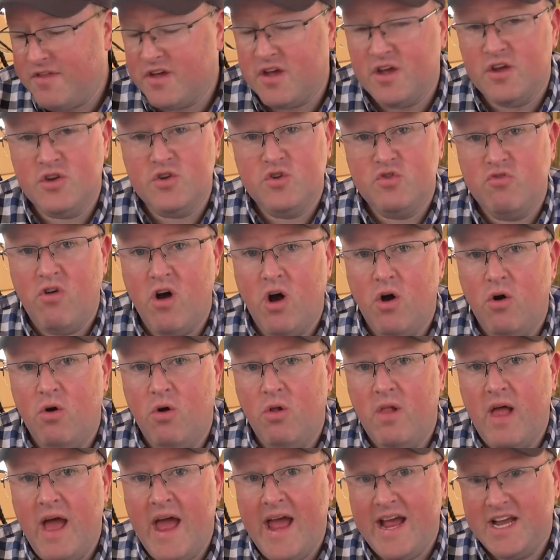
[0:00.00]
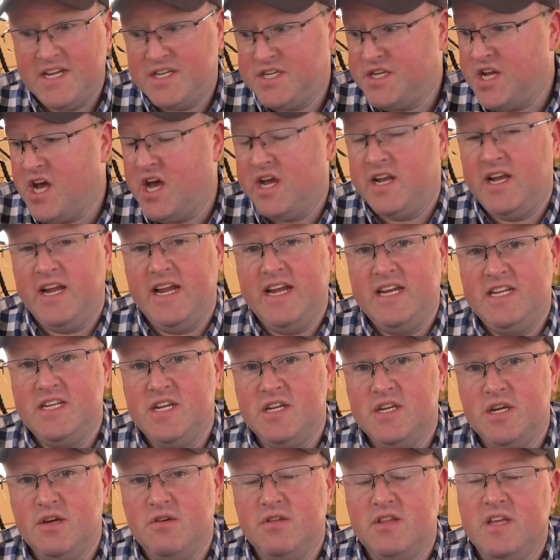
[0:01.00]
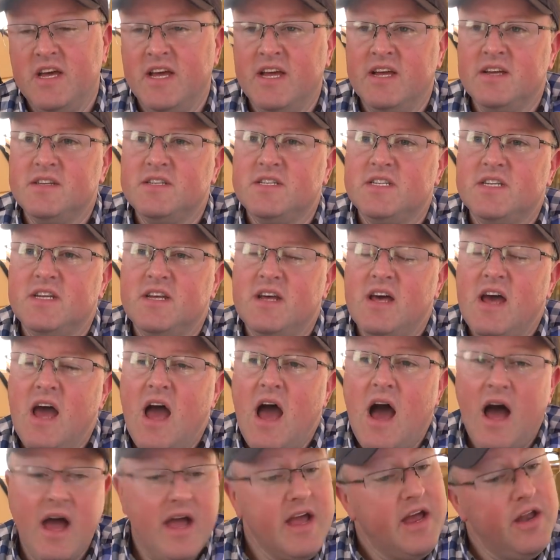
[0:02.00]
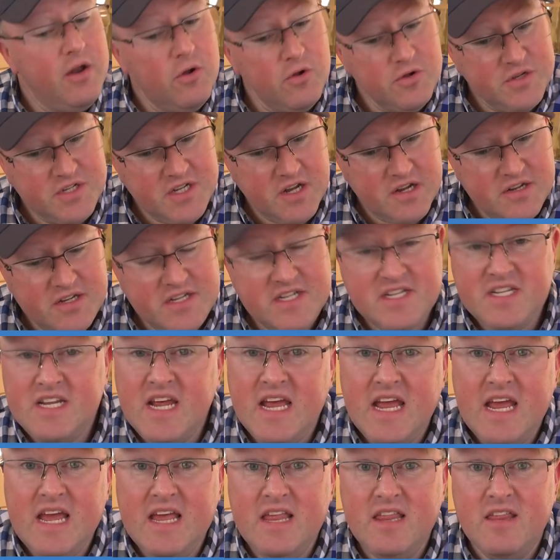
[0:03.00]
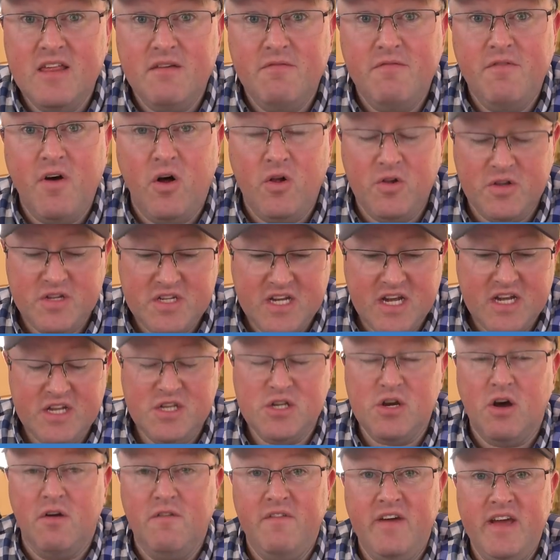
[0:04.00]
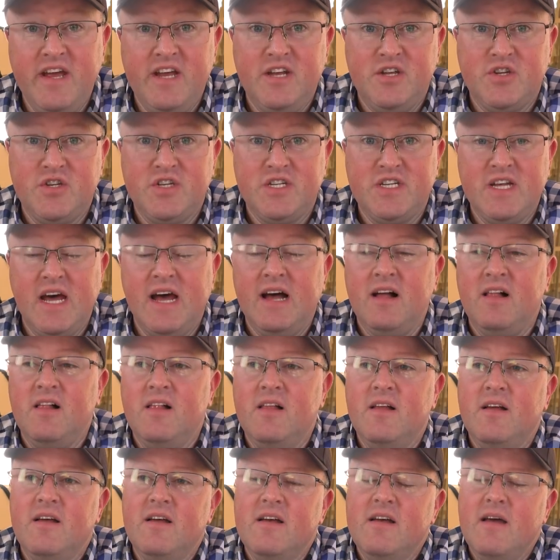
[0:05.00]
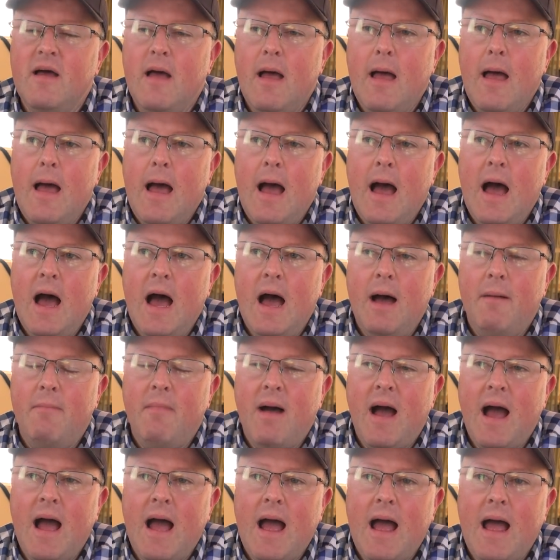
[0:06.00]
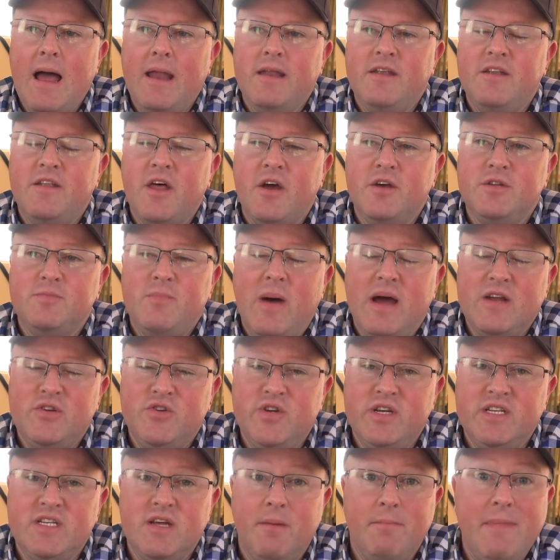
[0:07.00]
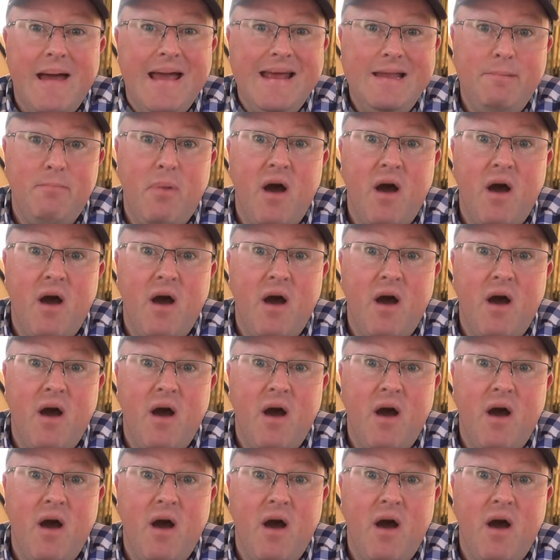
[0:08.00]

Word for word: the control externally to do things. I can also see the voltage of each cell, um, and those batteries are made